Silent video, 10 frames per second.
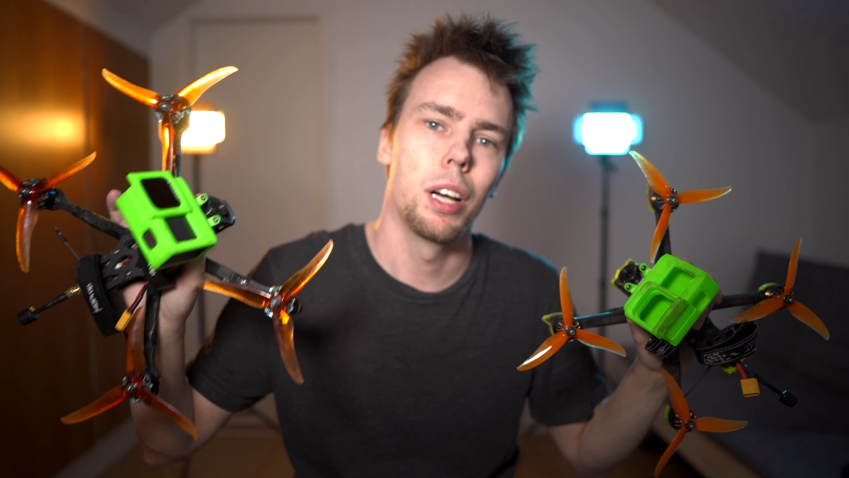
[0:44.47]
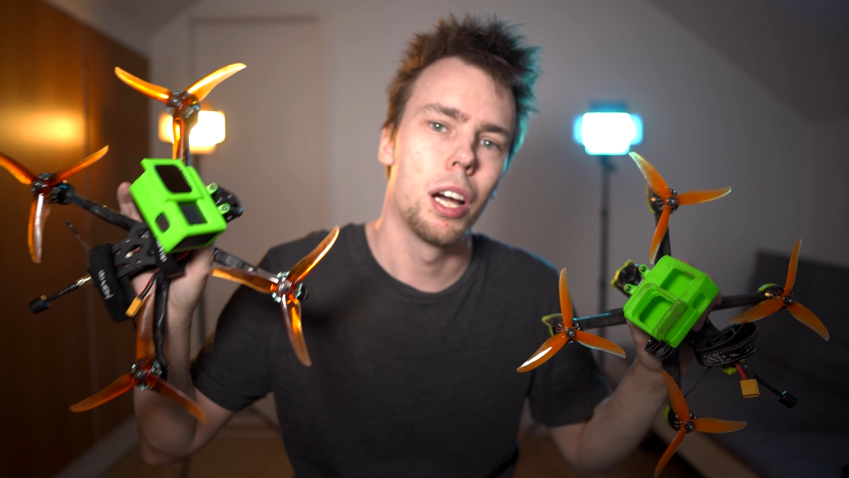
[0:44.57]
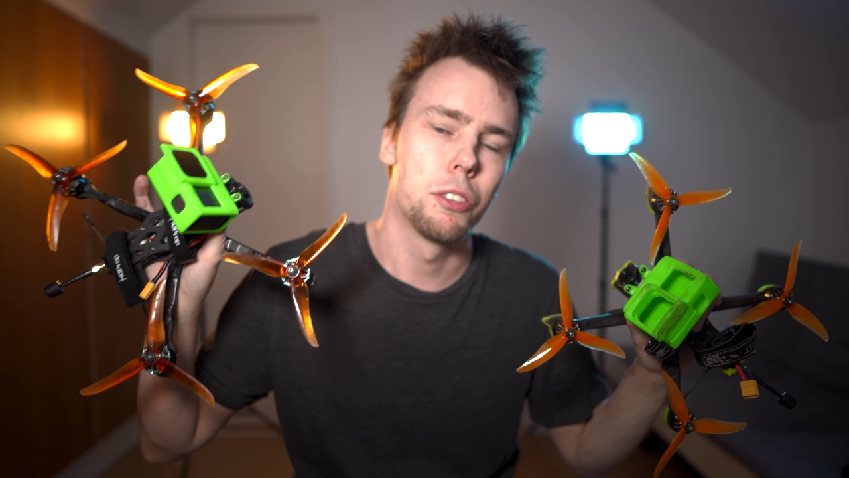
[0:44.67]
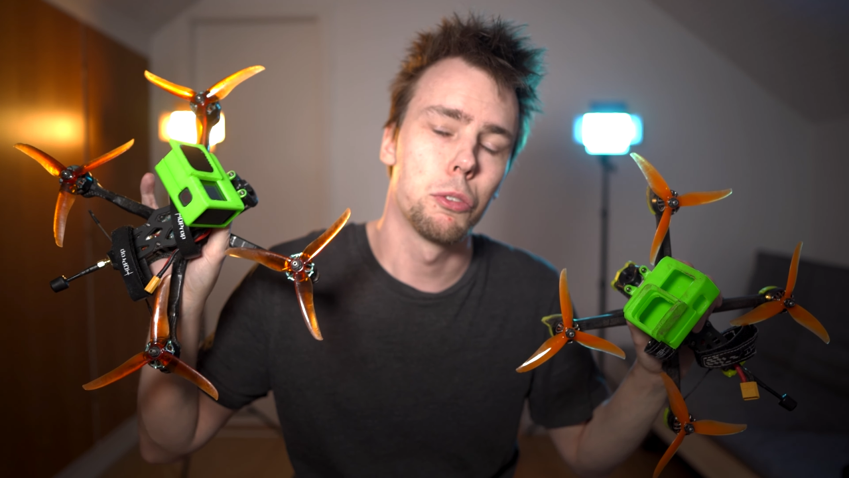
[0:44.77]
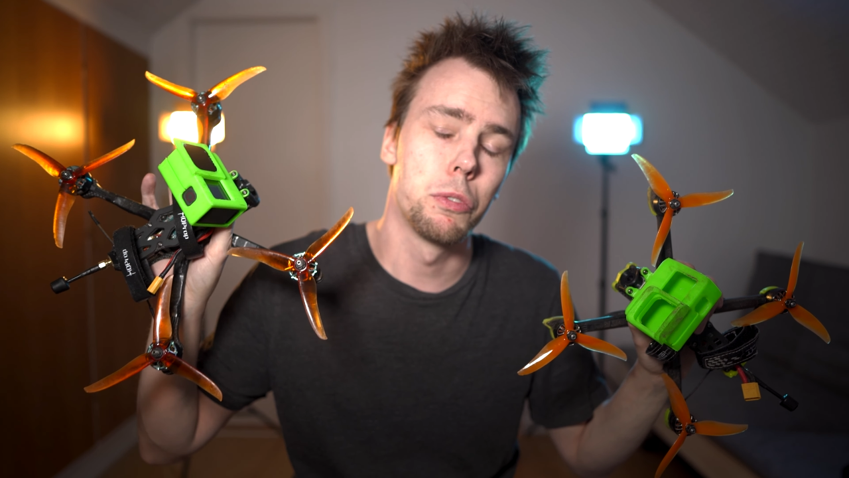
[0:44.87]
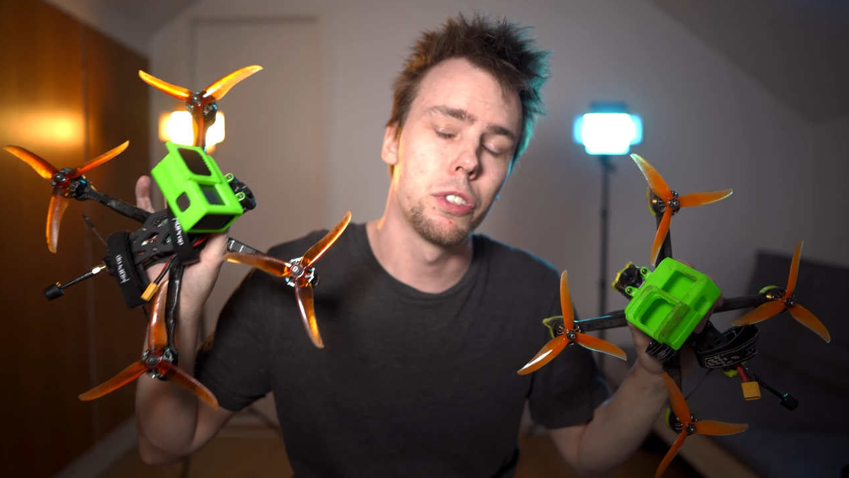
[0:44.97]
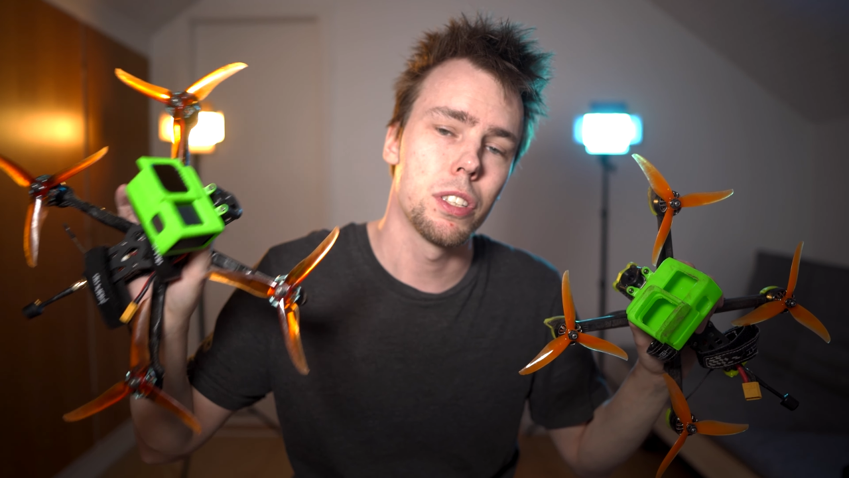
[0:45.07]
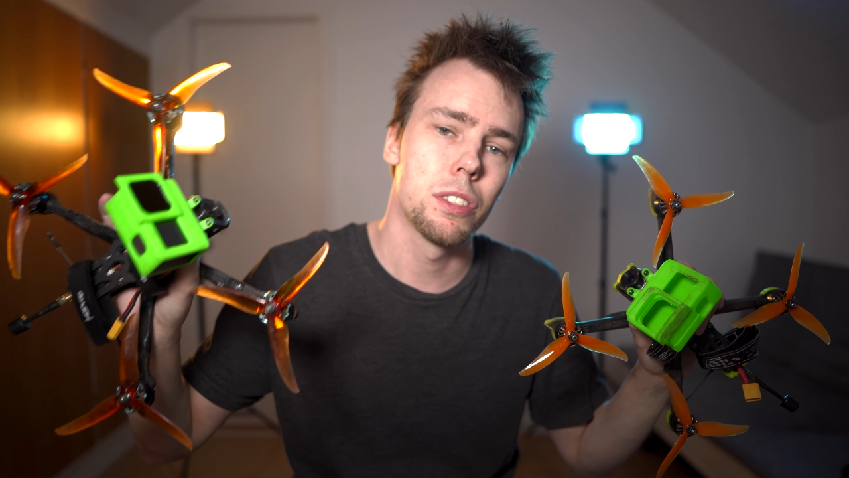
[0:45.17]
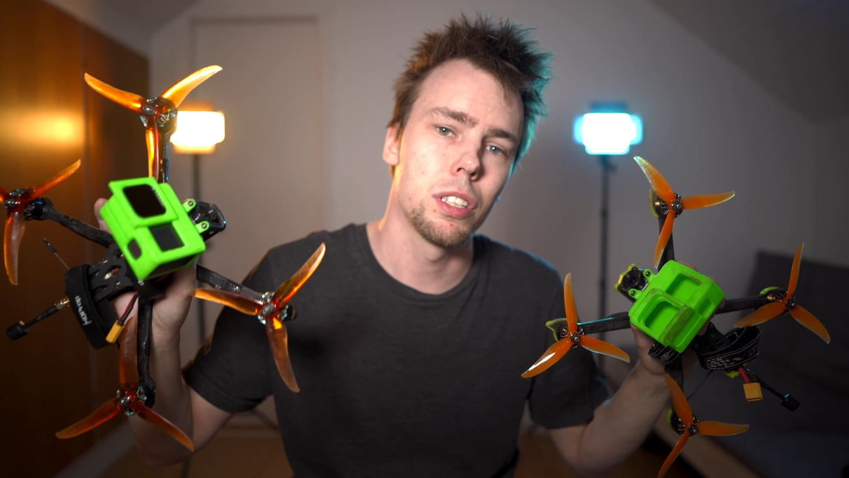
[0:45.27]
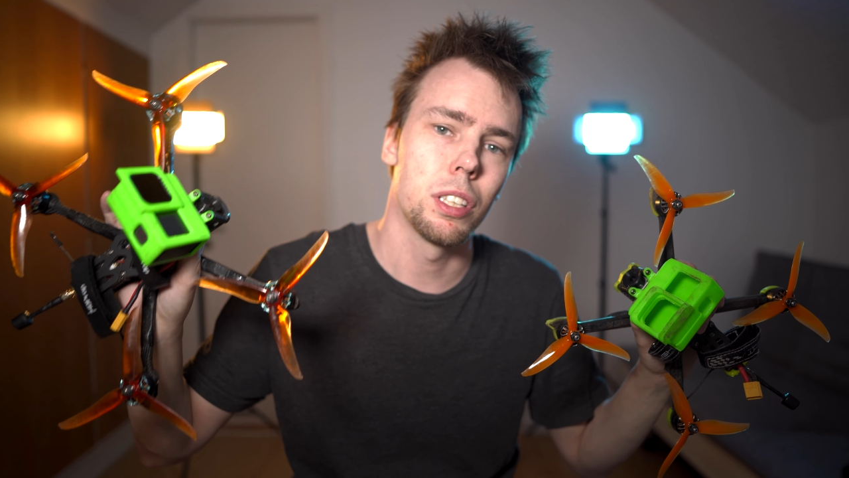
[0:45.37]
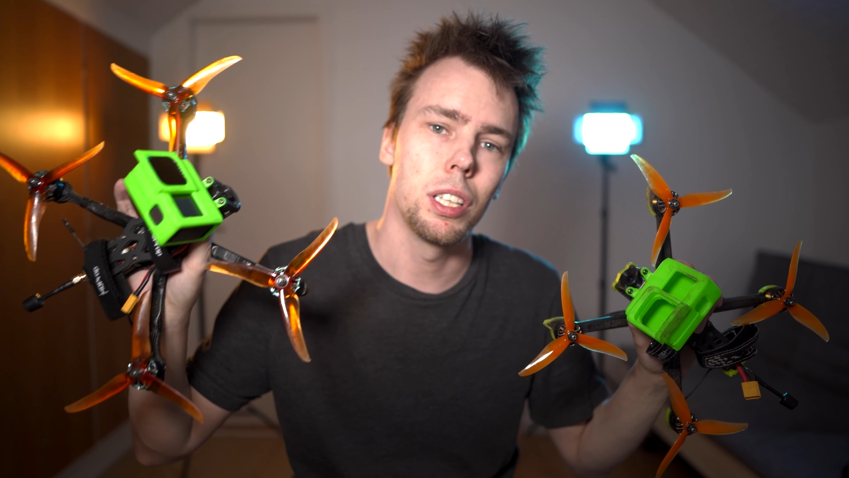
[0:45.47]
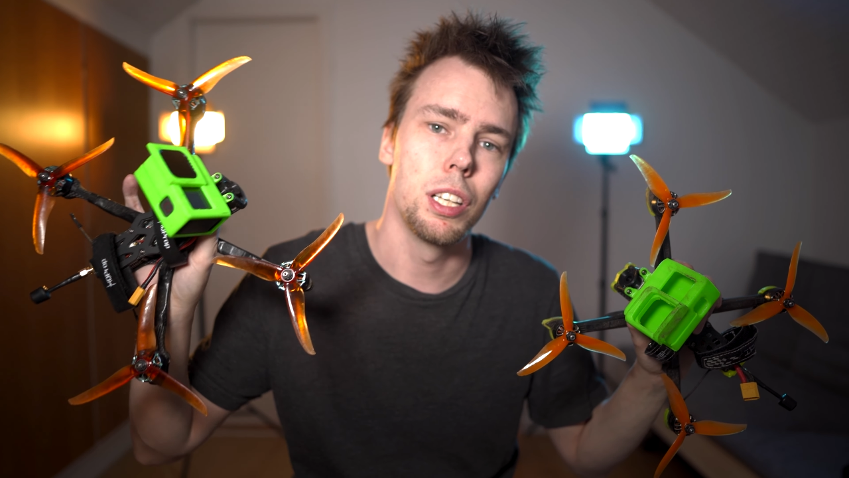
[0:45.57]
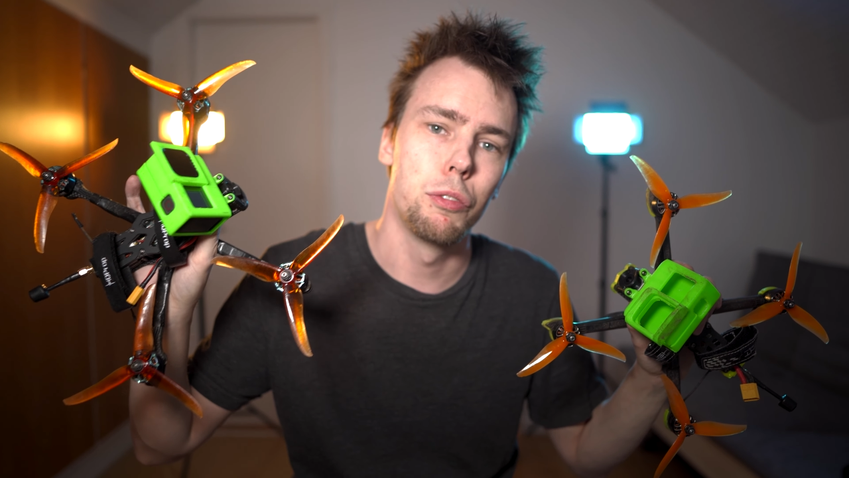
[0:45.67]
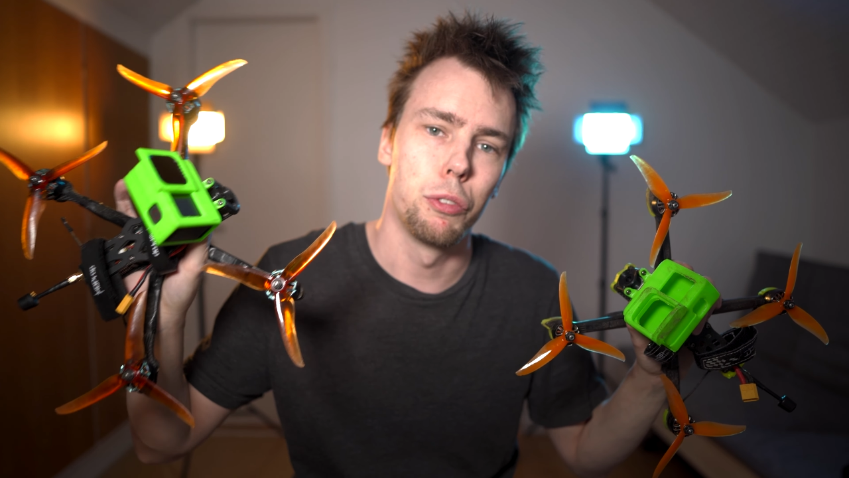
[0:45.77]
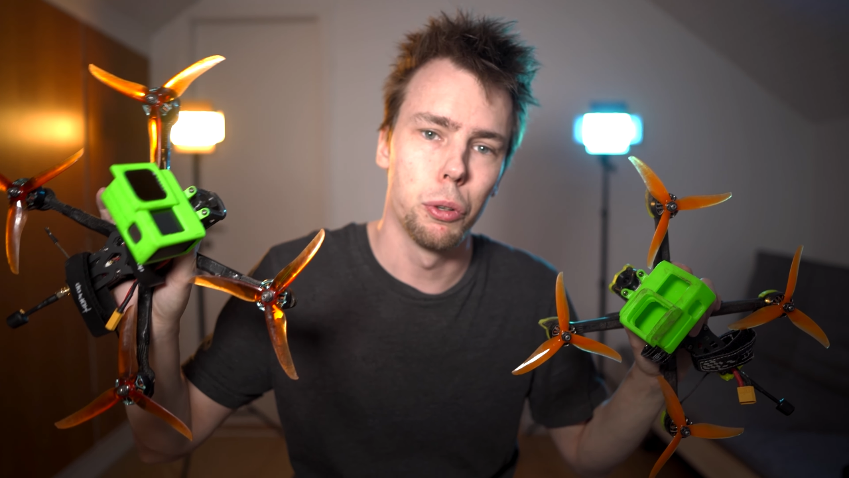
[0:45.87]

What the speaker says: I'm suggesting, if